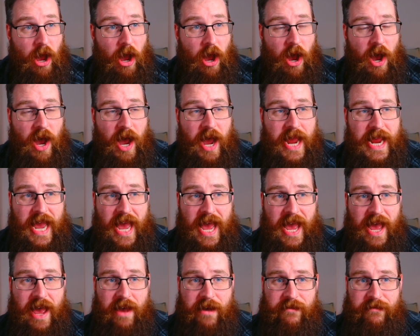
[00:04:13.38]
I
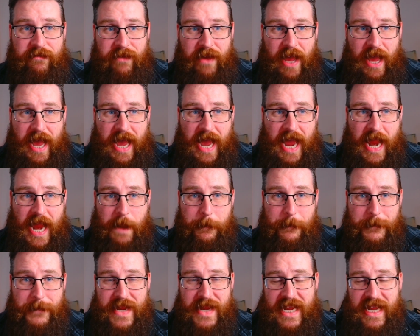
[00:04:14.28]
have a
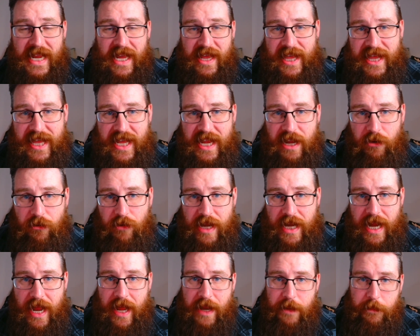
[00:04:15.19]
bigger
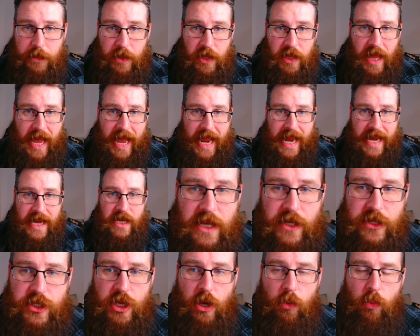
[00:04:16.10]
theory at play
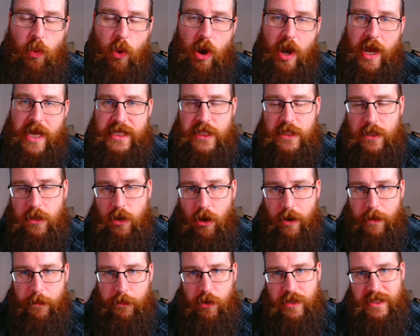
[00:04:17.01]
to why
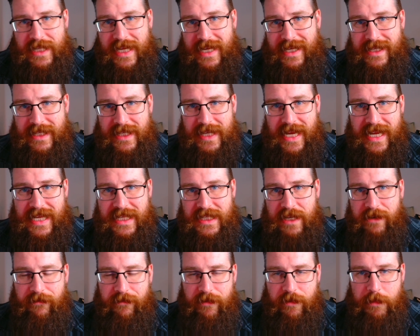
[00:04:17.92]
Scott presents his
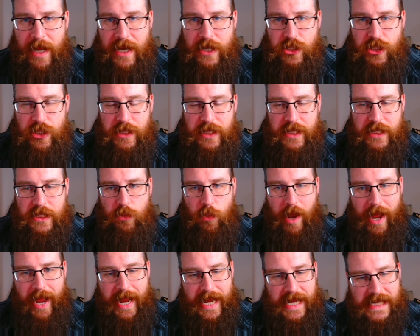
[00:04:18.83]
information this
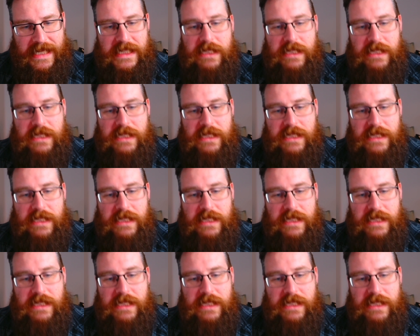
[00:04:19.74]
way.